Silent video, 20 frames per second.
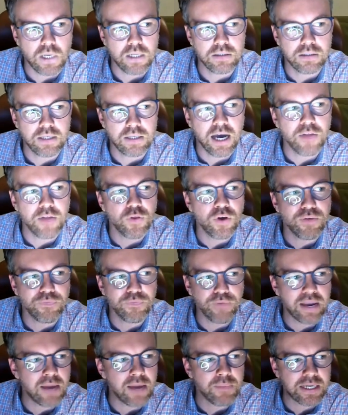the other
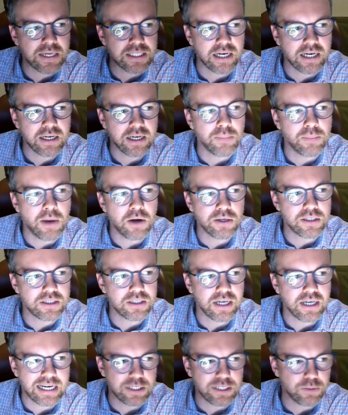thing I'm excited about is,
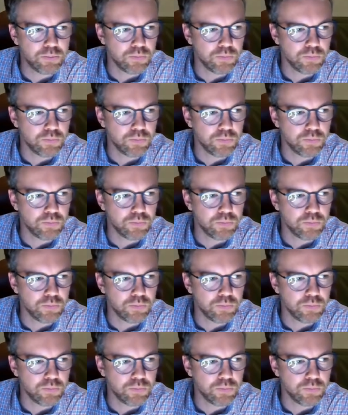I guess,